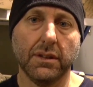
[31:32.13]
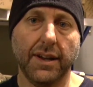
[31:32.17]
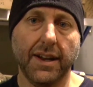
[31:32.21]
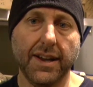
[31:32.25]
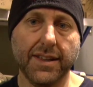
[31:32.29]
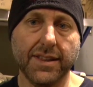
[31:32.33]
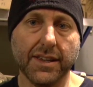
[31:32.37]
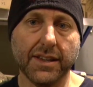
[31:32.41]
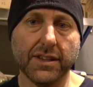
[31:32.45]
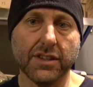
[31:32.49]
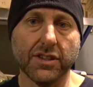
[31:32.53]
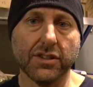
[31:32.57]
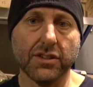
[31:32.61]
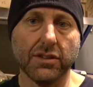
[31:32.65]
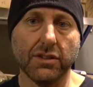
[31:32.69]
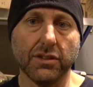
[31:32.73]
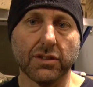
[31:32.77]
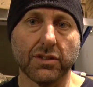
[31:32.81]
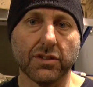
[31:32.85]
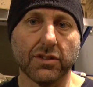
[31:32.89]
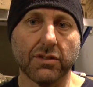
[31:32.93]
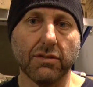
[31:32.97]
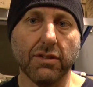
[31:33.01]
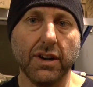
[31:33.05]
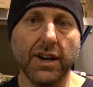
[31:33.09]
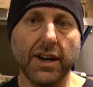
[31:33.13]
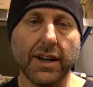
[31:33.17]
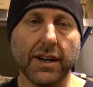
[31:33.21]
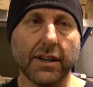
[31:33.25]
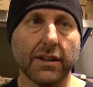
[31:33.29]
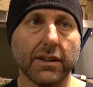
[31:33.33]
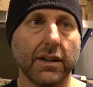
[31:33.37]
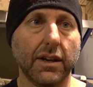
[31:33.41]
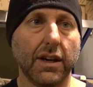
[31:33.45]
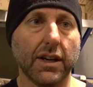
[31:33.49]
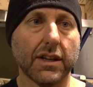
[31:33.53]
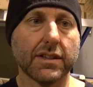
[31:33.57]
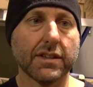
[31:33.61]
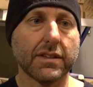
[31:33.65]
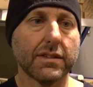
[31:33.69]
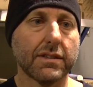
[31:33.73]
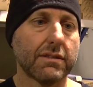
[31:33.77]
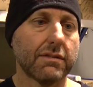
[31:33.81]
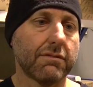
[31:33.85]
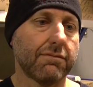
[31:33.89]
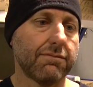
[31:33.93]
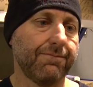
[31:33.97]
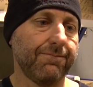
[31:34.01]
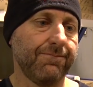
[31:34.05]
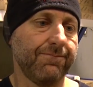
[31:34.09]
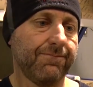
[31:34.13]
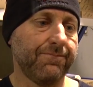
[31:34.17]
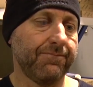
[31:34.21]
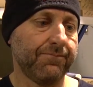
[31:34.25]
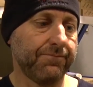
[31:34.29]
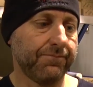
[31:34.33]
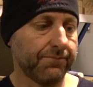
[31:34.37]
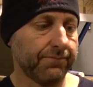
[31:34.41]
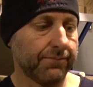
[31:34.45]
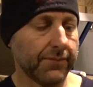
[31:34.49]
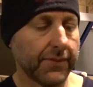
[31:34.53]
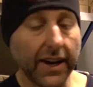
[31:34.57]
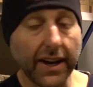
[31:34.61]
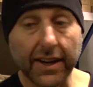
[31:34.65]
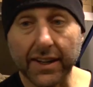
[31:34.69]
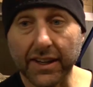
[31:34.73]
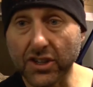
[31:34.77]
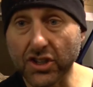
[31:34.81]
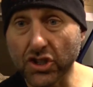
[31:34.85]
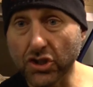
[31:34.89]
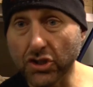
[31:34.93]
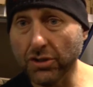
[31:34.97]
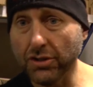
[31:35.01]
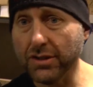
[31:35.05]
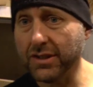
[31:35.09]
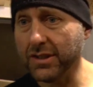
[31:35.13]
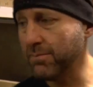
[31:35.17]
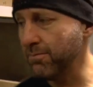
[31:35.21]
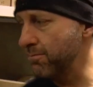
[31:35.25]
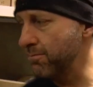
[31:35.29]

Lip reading: I think it just looks great. And it shoots